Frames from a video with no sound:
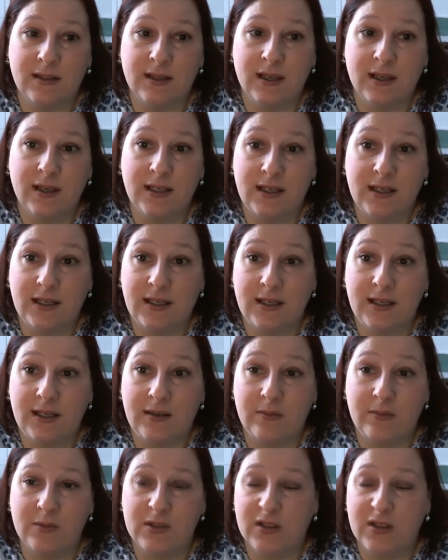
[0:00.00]
and
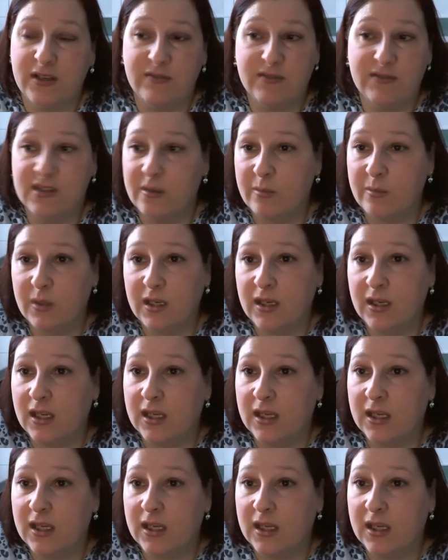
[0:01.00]
he was looking for something.